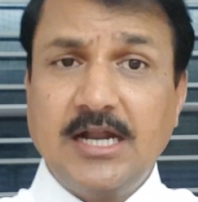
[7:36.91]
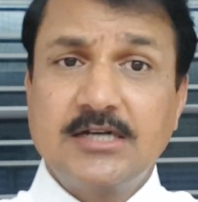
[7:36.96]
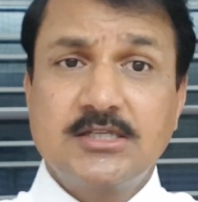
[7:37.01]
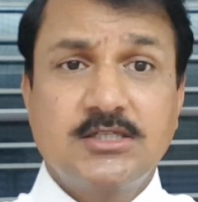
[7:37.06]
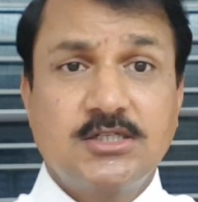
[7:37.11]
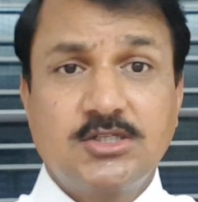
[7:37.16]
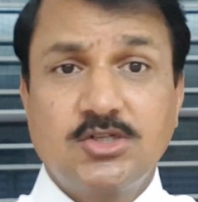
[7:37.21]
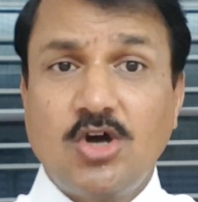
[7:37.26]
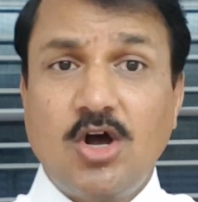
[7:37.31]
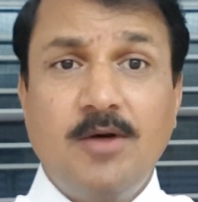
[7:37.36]

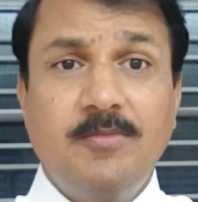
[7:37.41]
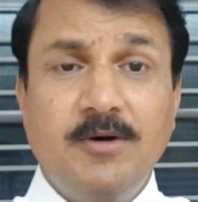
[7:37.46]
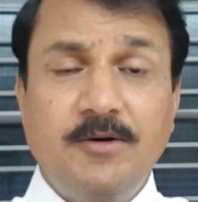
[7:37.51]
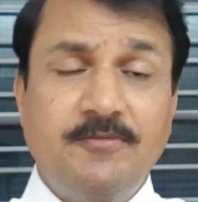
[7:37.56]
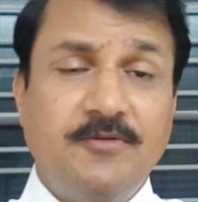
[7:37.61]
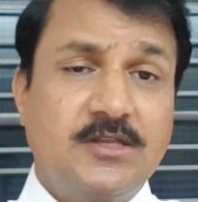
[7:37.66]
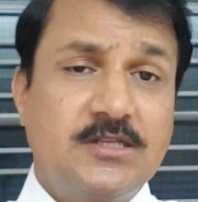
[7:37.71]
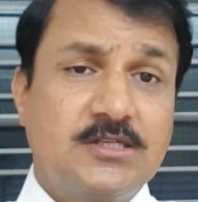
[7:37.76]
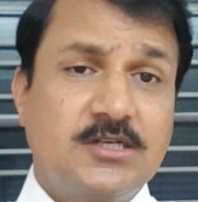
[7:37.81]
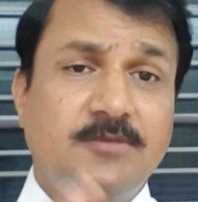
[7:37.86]
That's the job
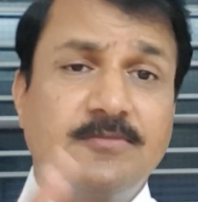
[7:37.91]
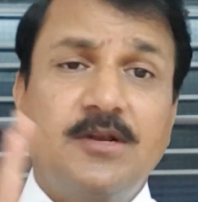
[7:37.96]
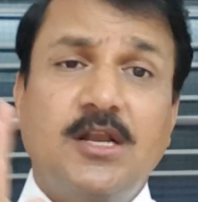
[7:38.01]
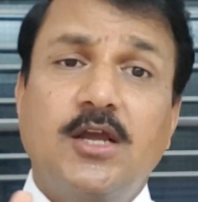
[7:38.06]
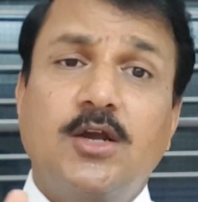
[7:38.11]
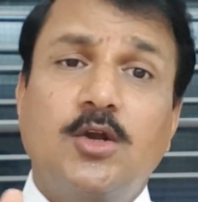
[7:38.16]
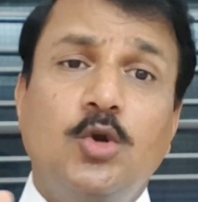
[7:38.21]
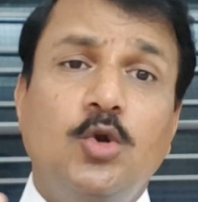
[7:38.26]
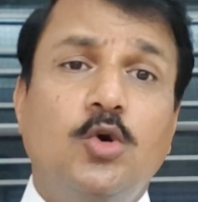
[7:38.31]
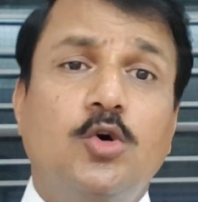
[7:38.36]
of enzyme.
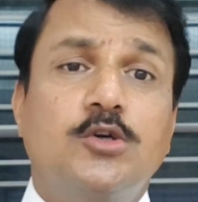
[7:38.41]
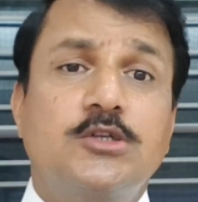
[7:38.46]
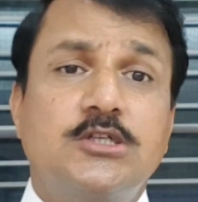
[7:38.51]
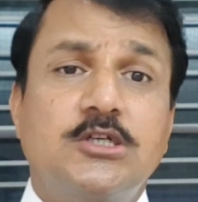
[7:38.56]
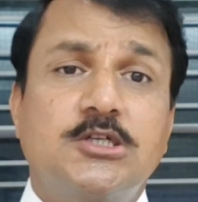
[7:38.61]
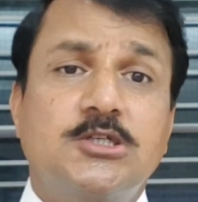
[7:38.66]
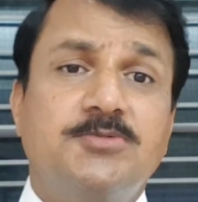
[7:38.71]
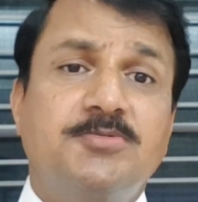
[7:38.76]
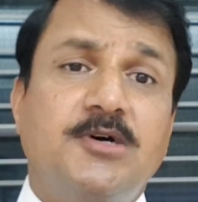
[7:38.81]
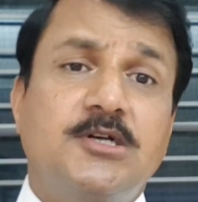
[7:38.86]
Like glucose
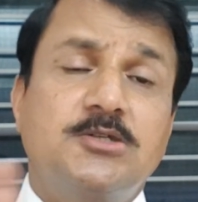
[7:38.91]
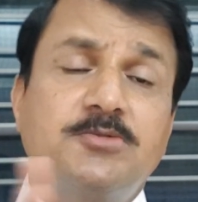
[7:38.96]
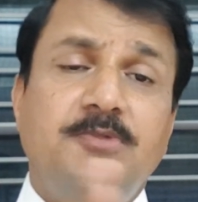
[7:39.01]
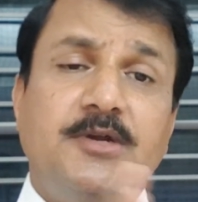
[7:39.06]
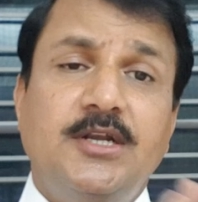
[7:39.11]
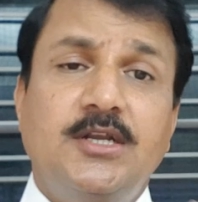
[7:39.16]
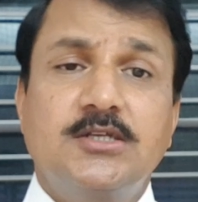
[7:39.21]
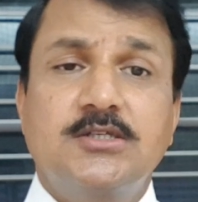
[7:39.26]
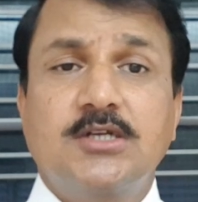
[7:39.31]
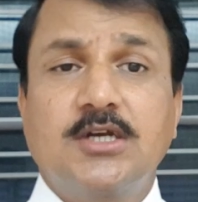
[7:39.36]
six
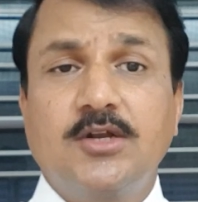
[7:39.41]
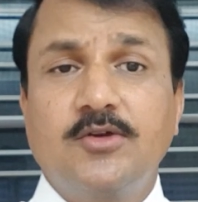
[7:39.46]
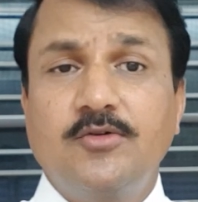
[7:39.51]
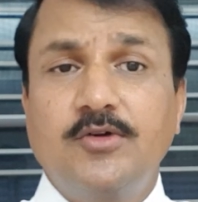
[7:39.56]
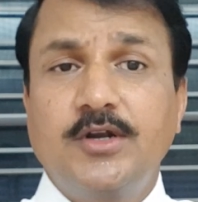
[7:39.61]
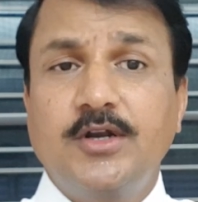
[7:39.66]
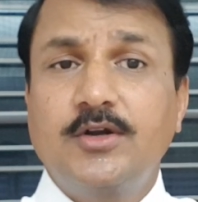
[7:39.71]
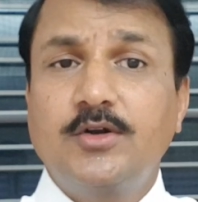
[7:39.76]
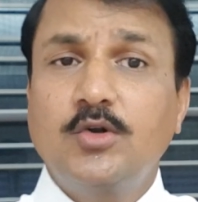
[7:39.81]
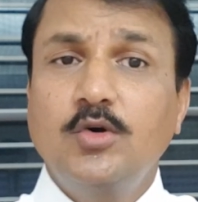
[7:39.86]
phosphate is
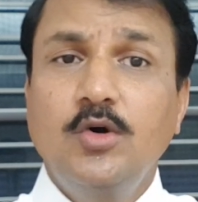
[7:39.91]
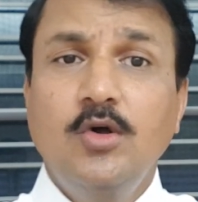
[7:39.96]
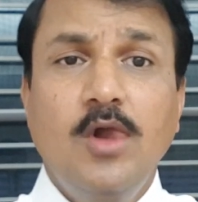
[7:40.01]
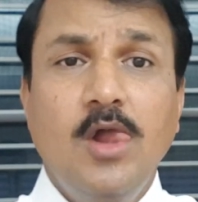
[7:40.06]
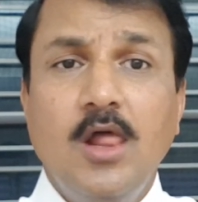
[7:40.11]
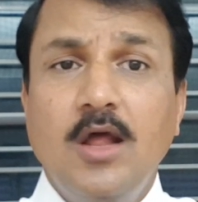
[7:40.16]
converted to